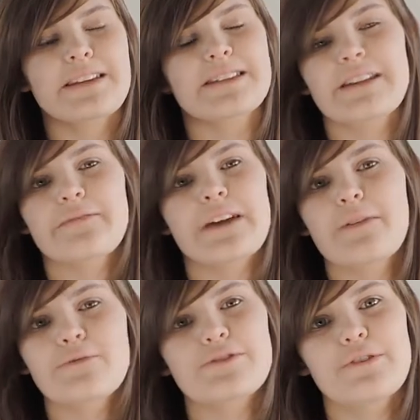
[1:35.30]
is something I
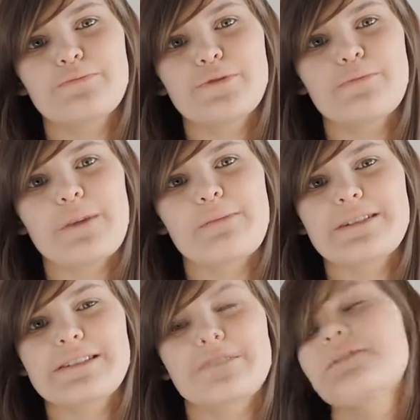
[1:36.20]
would not have bought by
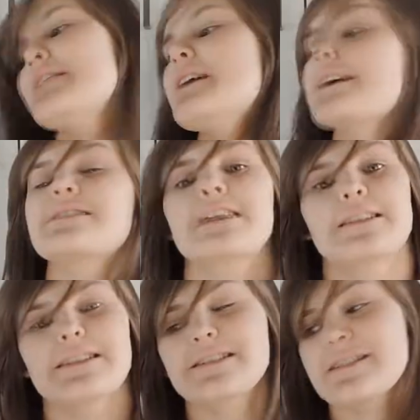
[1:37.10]
myself. So yeah,
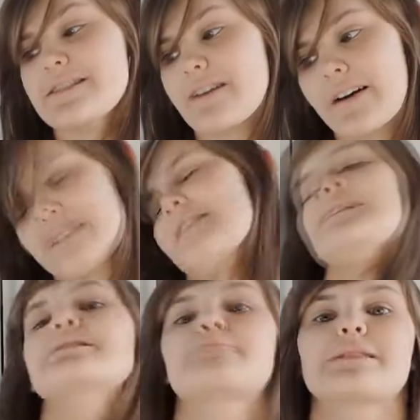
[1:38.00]
this is Dying Light.
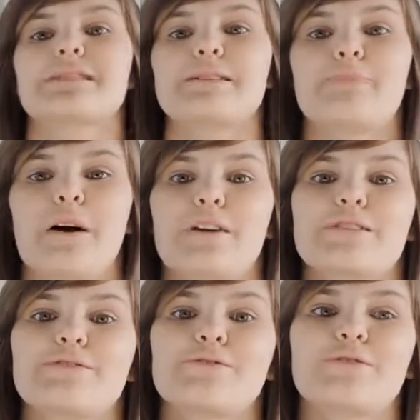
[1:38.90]
It's basically
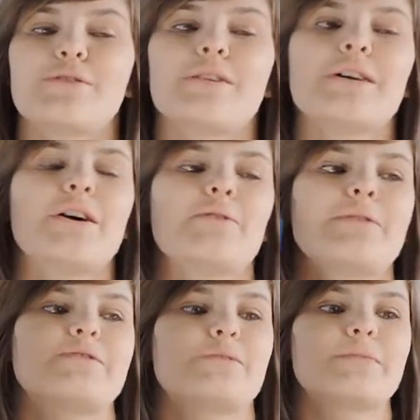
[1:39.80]
parkour
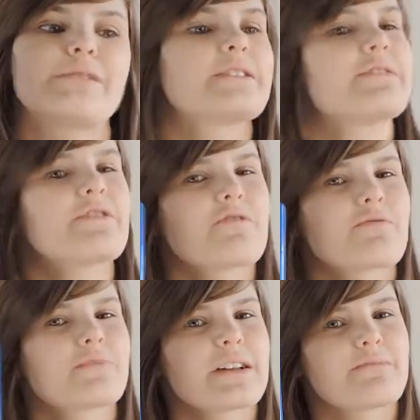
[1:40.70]
with zombies. So if you've ever
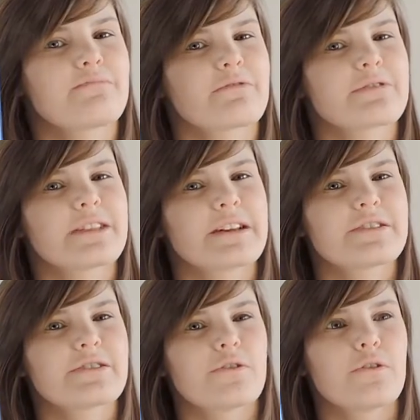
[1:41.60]
played Mirror's
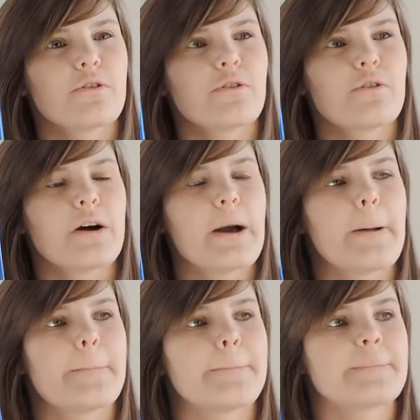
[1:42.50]
Edge or
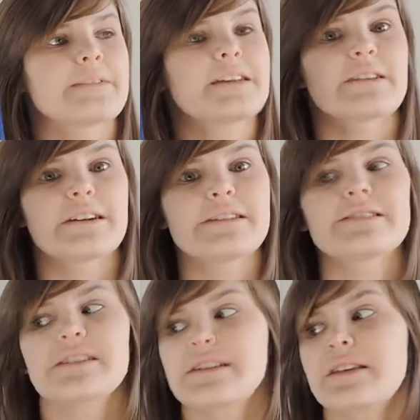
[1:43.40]
Dead
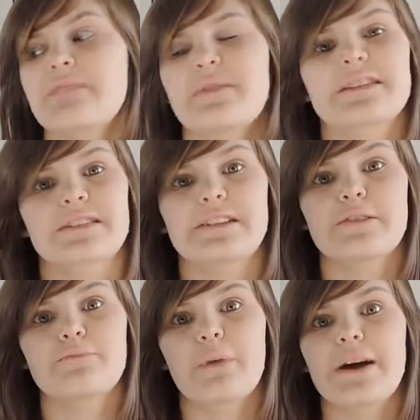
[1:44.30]
Island, they basically
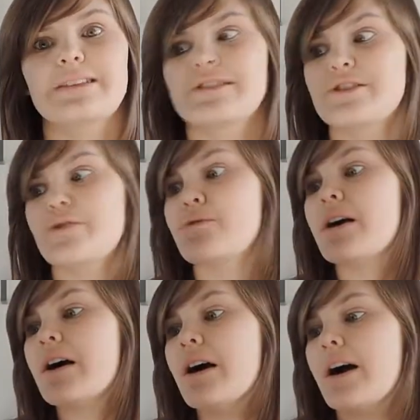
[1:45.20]
combine the two.
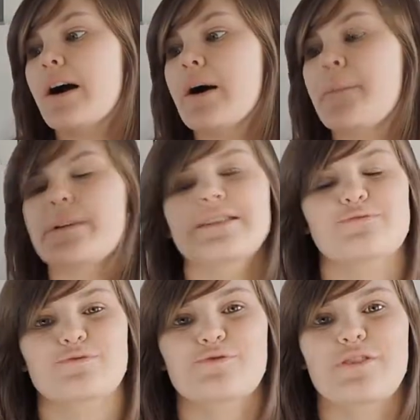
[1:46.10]
But
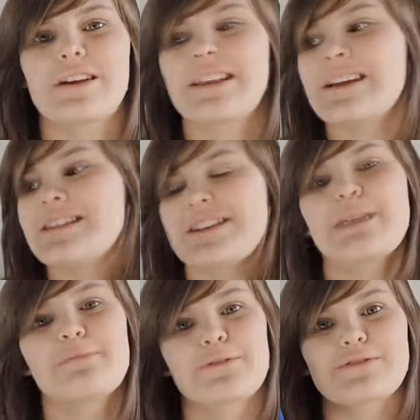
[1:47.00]
this was really
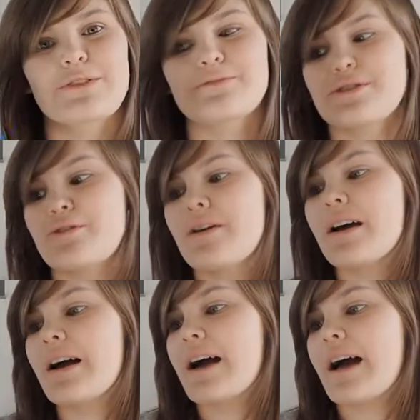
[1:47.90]
cheap off Shopdoo,
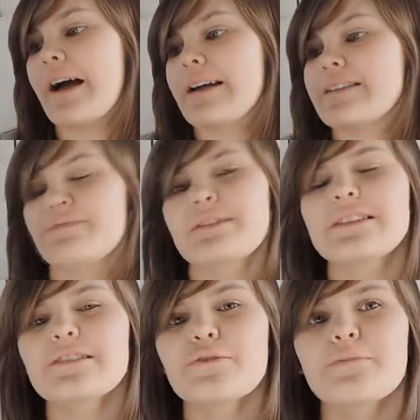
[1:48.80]
and I feel a
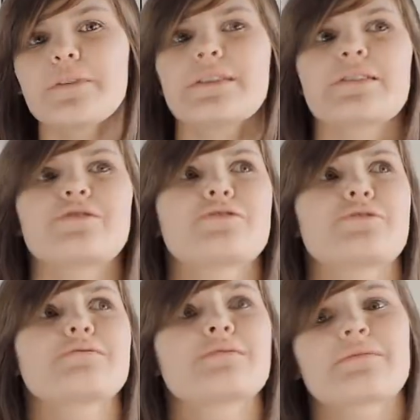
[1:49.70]
little bit, the
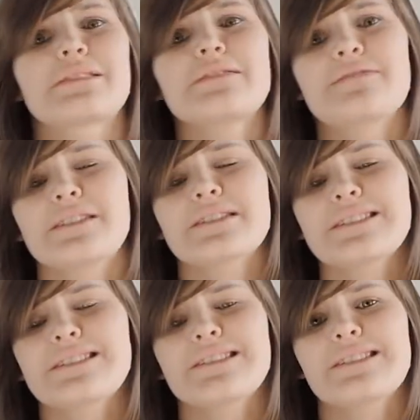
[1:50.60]
controls are really
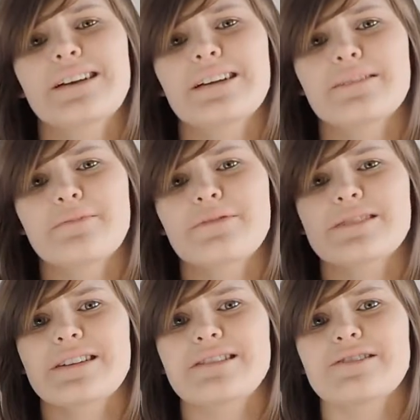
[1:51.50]
fiddly like Mirror's
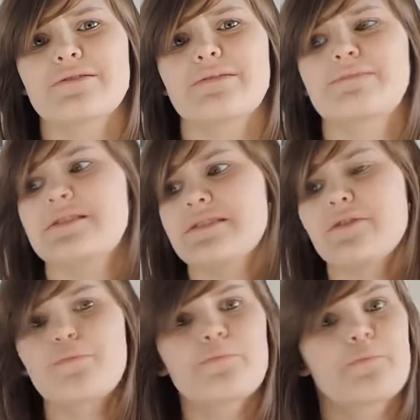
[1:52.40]
Edge, so I'm
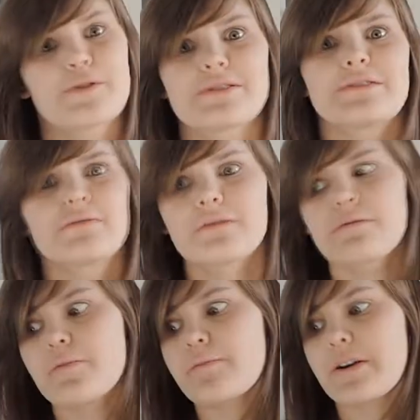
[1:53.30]
still pushing all the
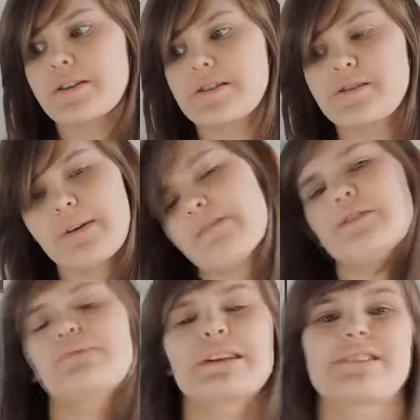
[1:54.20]
wrong buttons, but I've
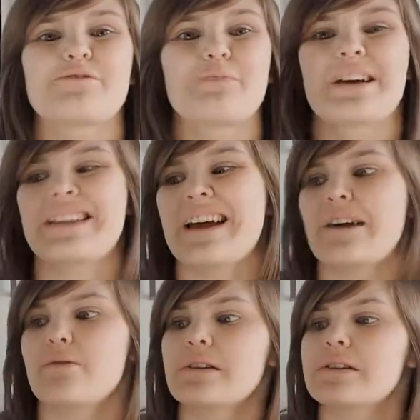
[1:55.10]
only played it for about an
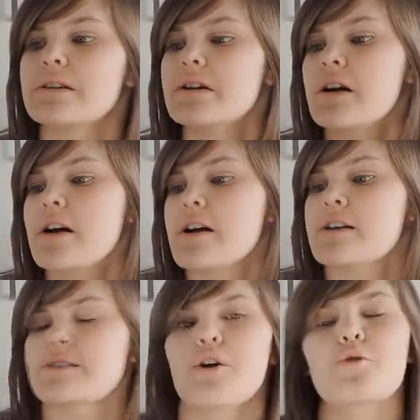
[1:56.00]
hour.
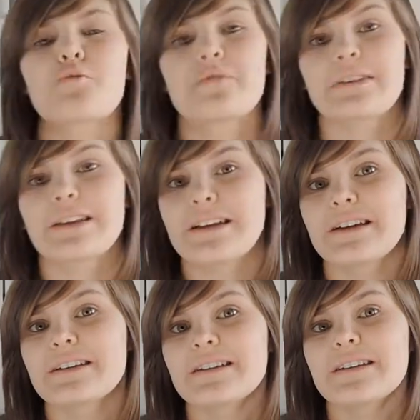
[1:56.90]
So hopefully,
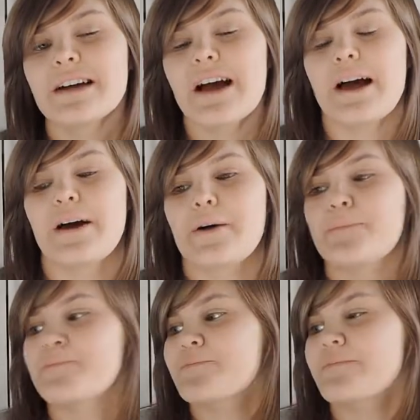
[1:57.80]

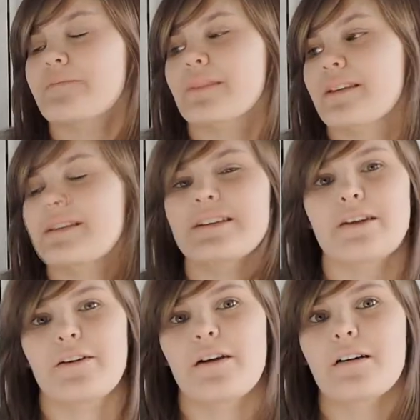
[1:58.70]
you
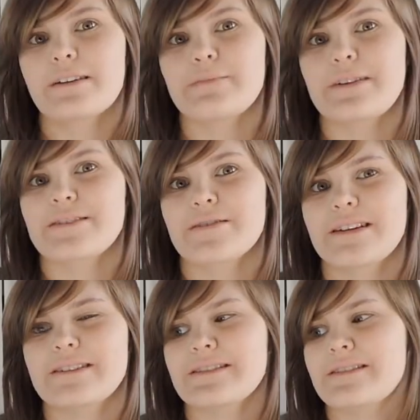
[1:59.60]
know, I'll get better
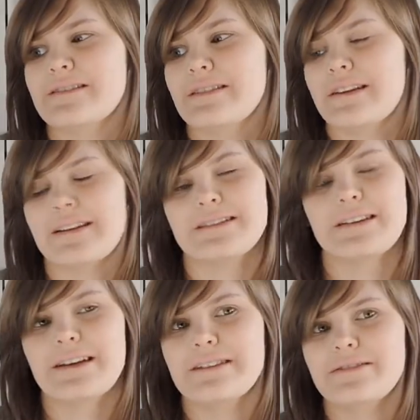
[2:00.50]
at it
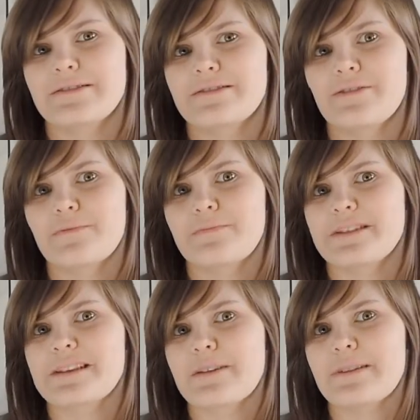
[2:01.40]
and not be
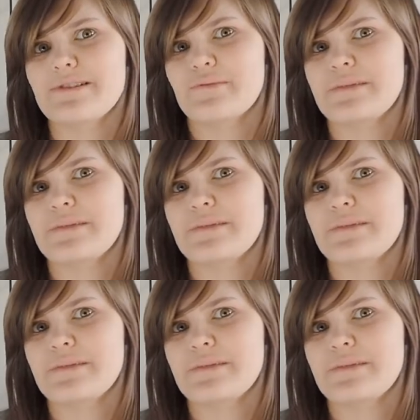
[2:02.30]
scared by